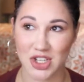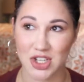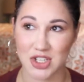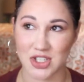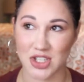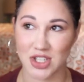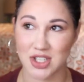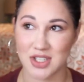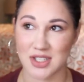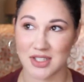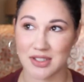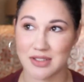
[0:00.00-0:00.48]
It
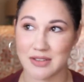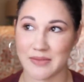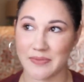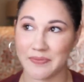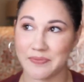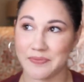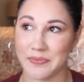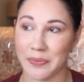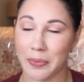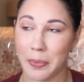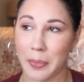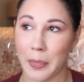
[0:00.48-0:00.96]

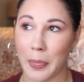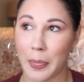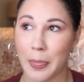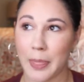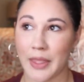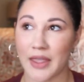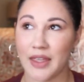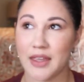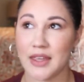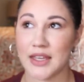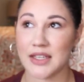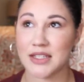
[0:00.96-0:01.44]

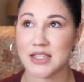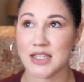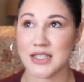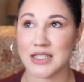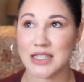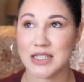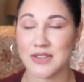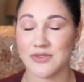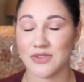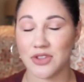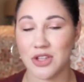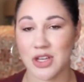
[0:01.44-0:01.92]

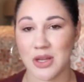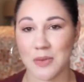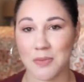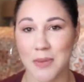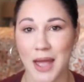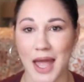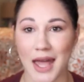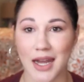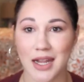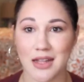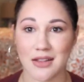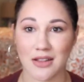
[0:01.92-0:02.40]
doesn't even look
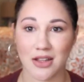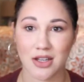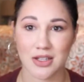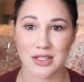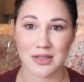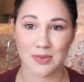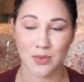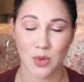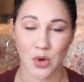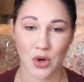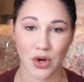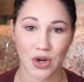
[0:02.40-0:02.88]
matte. It
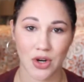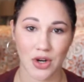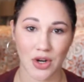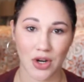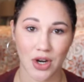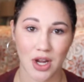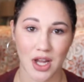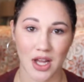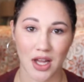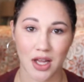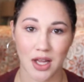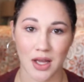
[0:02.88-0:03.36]
looks
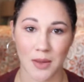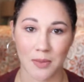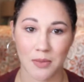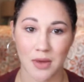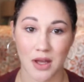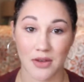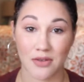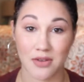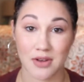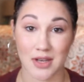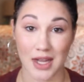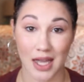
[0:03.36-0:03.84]
more
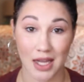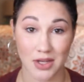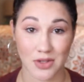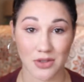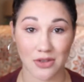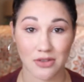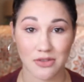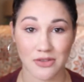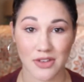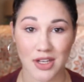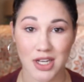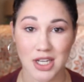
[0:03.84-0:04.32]
of a
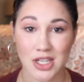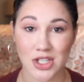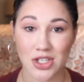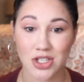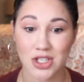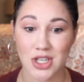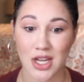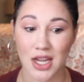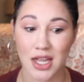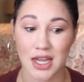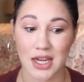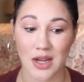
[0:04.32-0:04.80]
natural
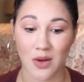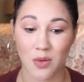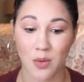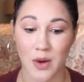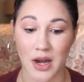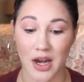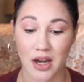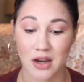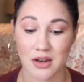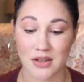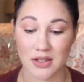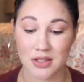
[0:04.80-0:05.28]
finish, and
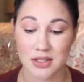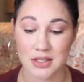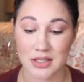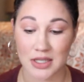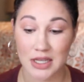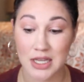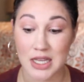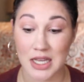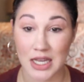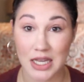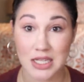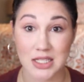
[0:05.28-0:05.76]

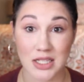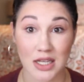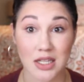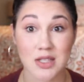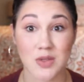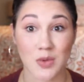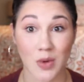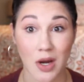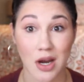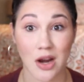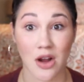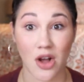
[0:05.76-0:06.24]
it
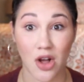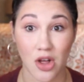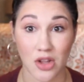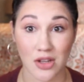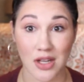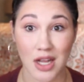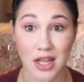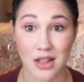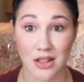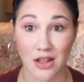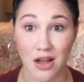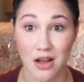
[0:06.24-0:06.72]
does wear all
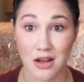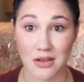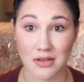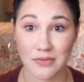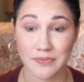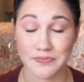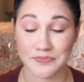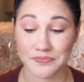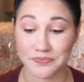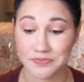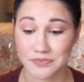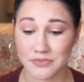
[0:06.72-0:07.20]
day long.